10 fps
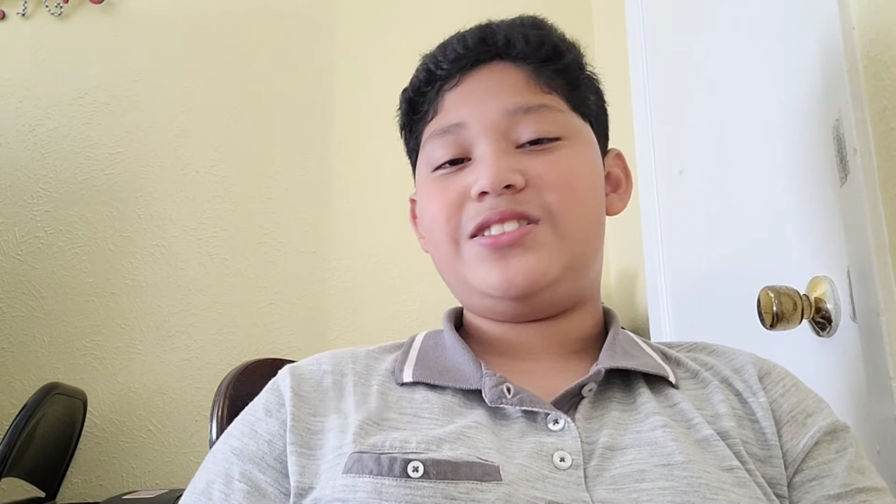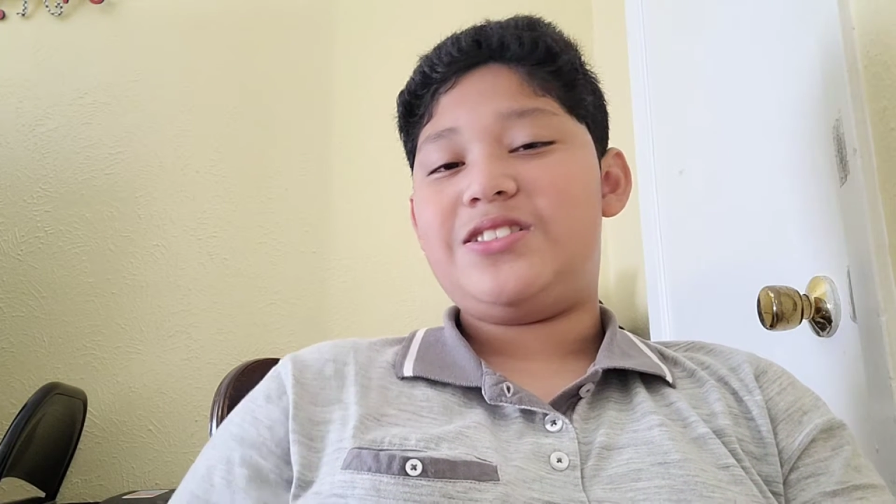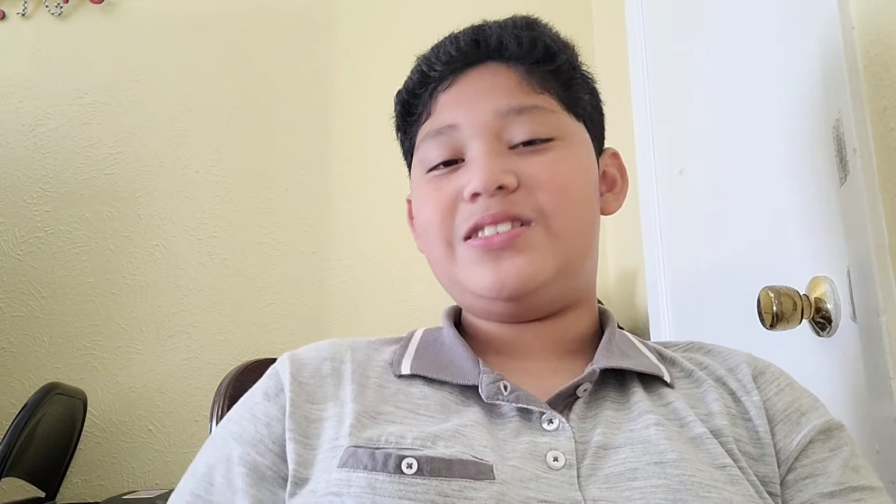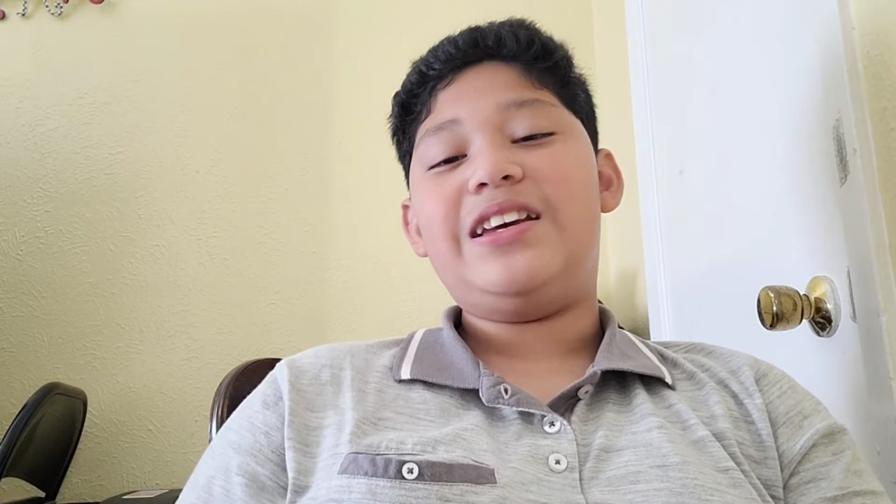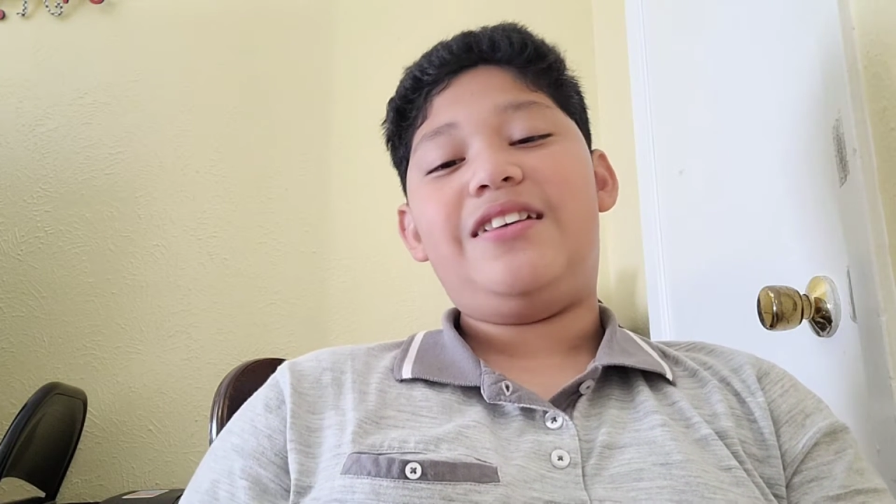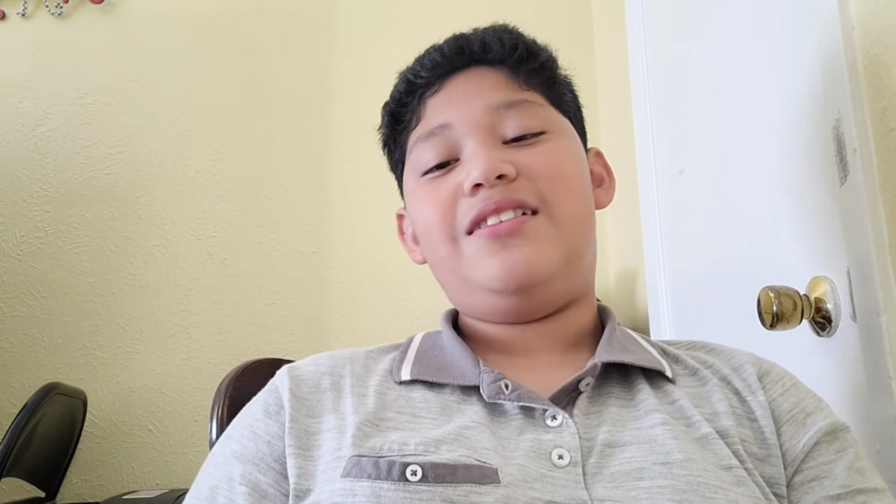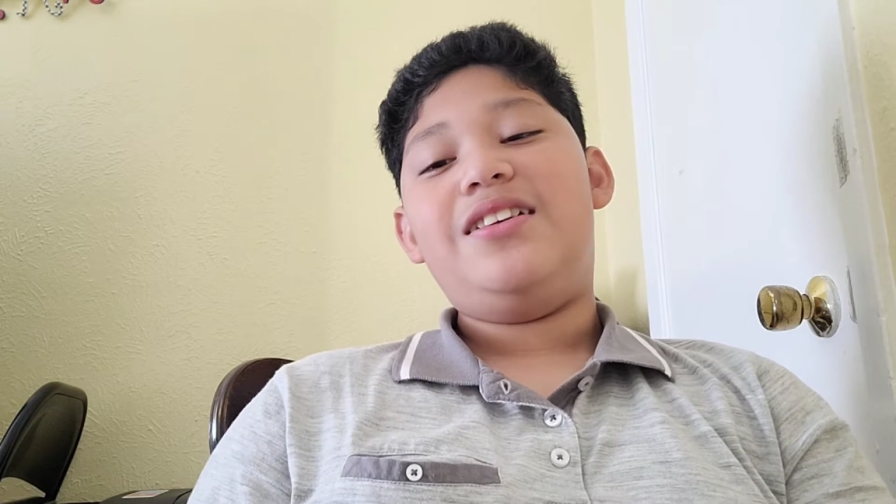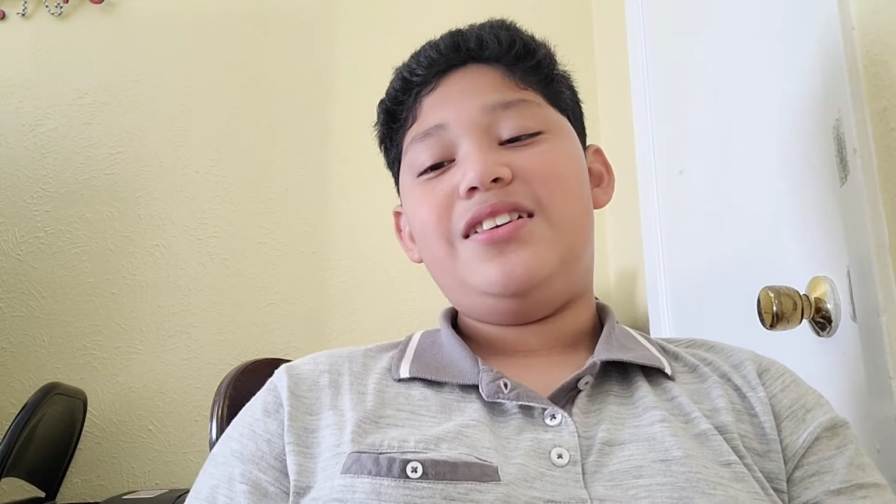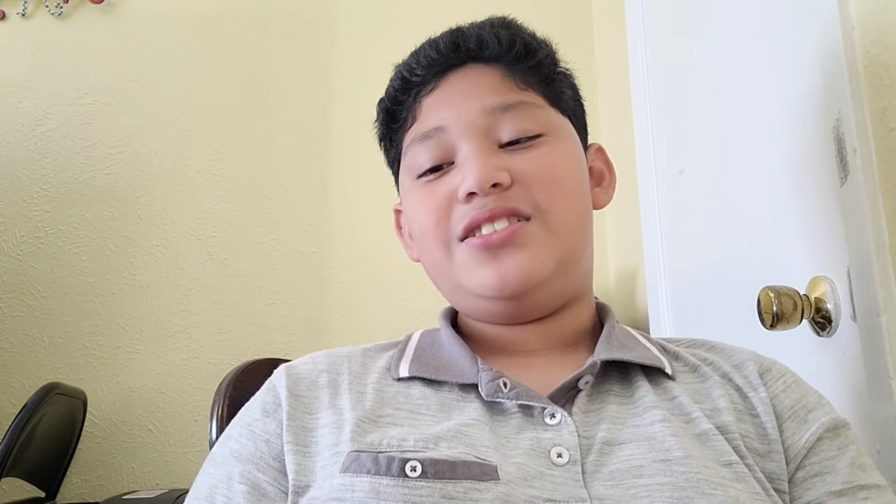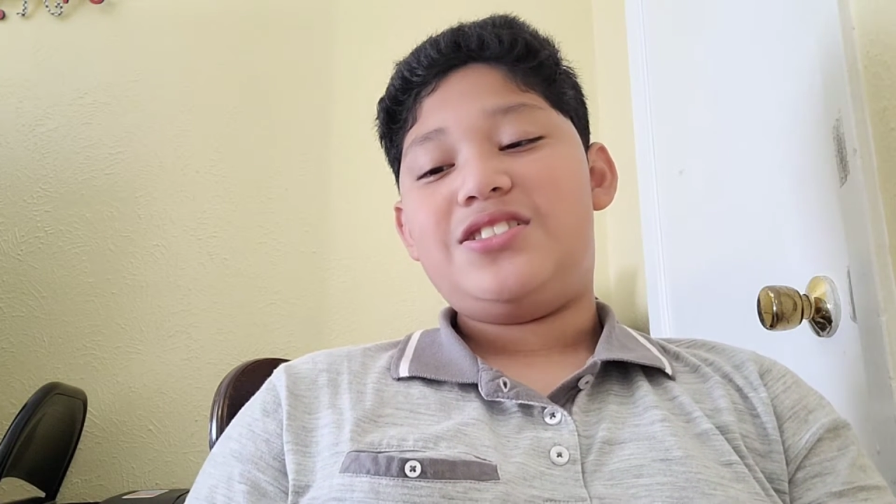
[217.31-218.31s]
Just like
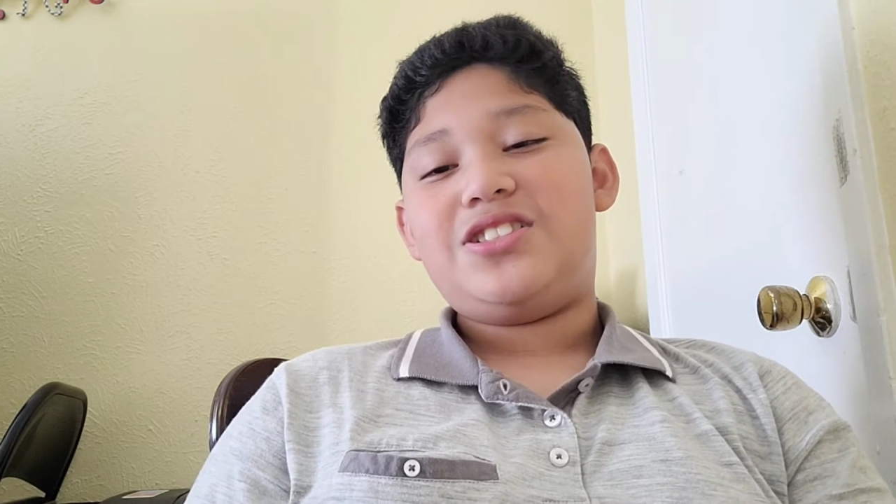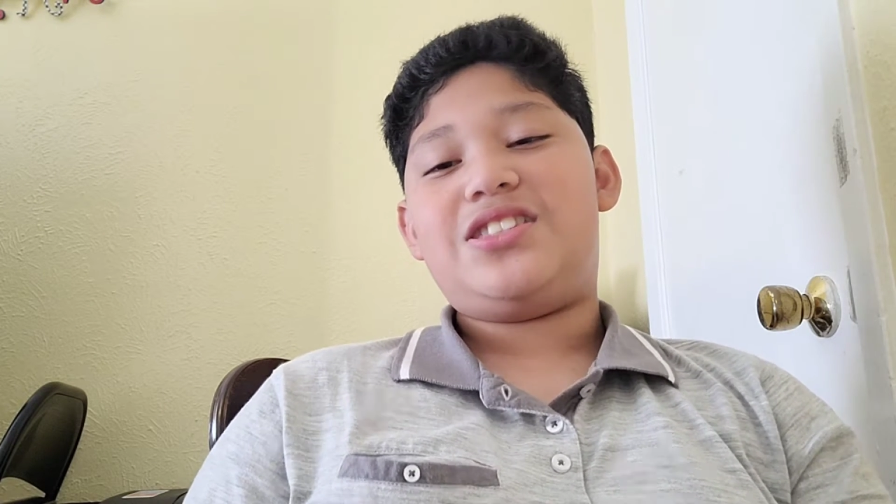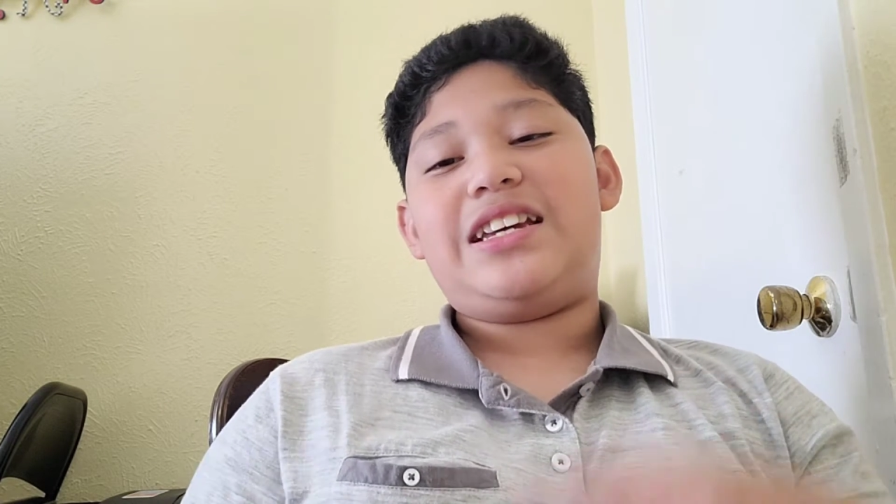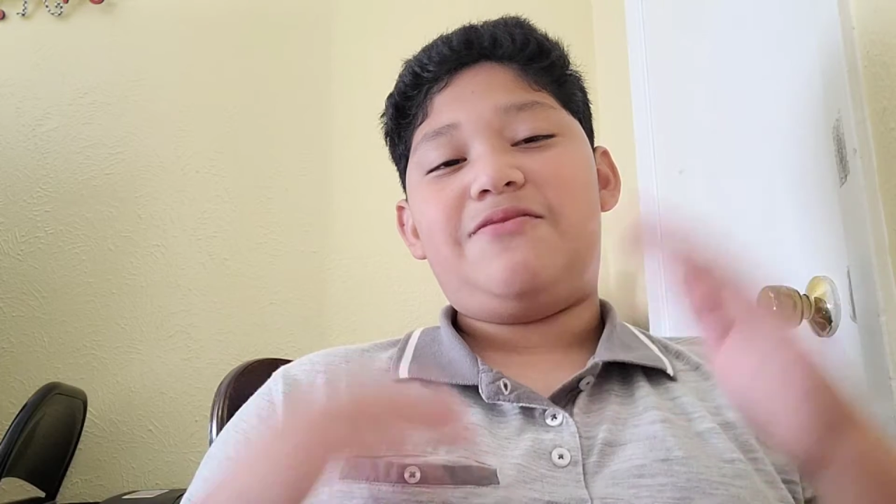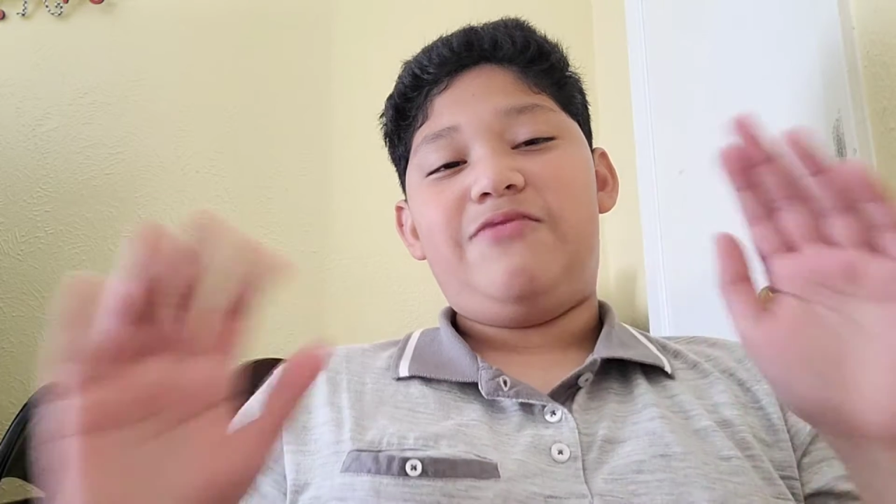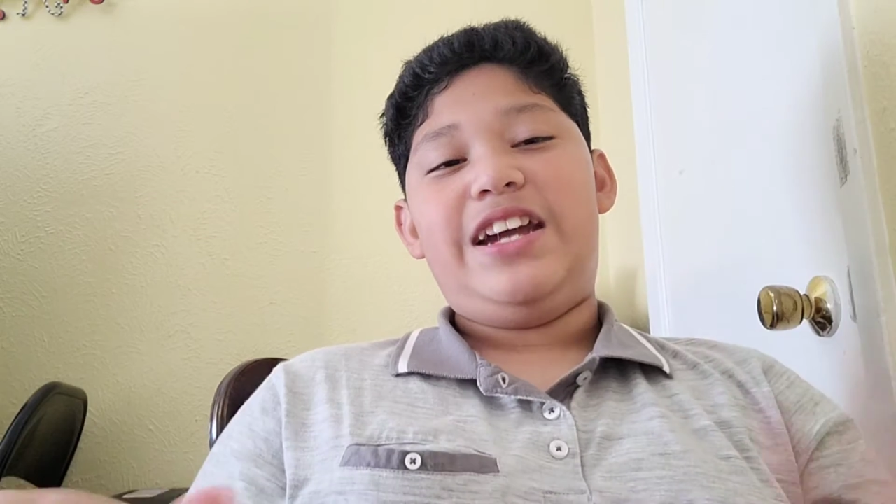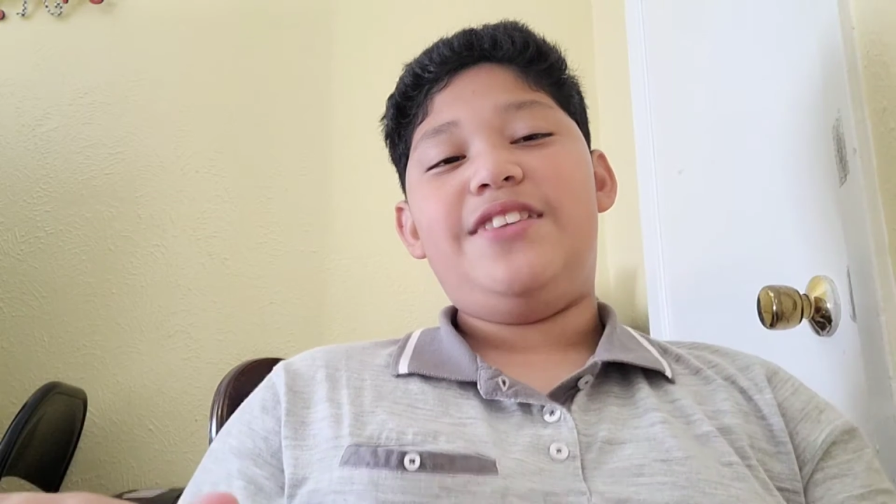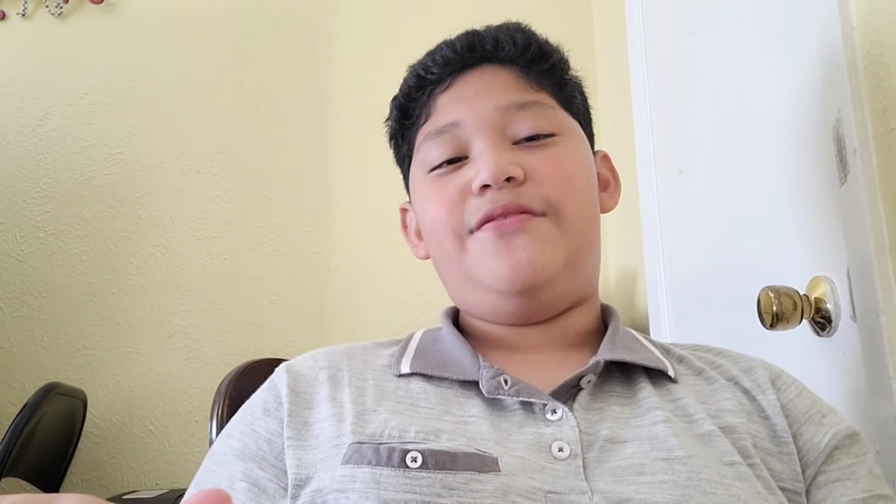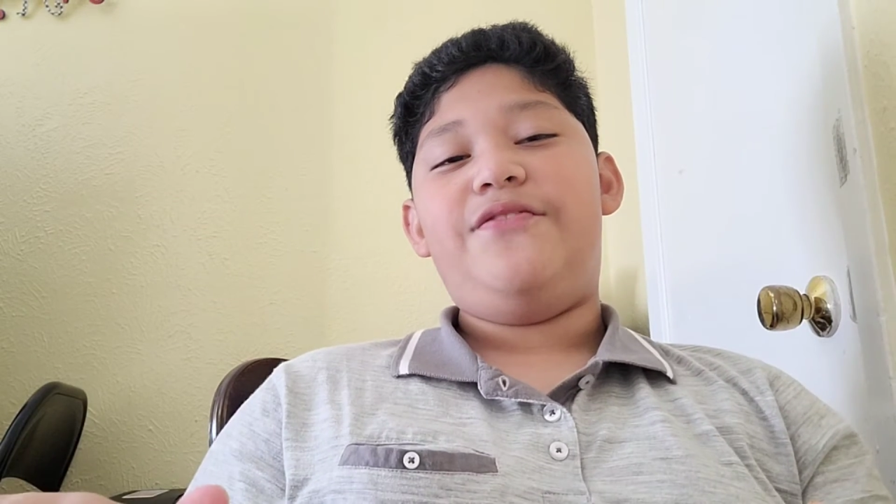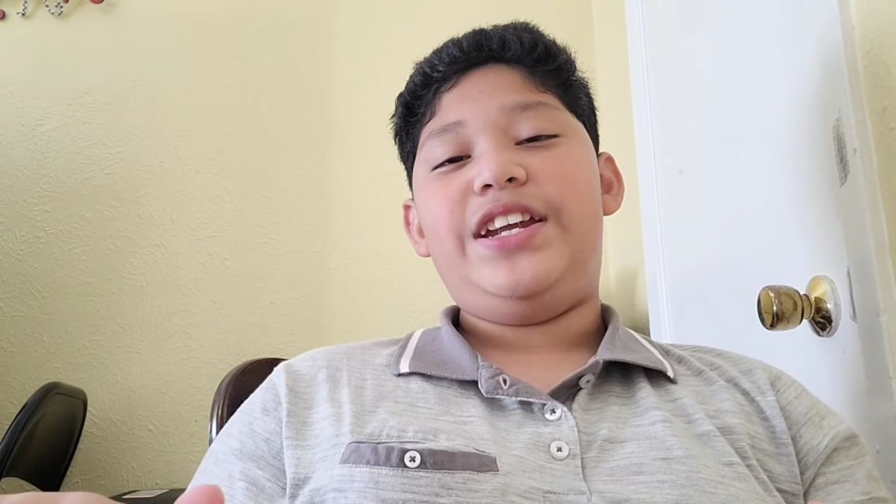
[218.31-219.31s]
random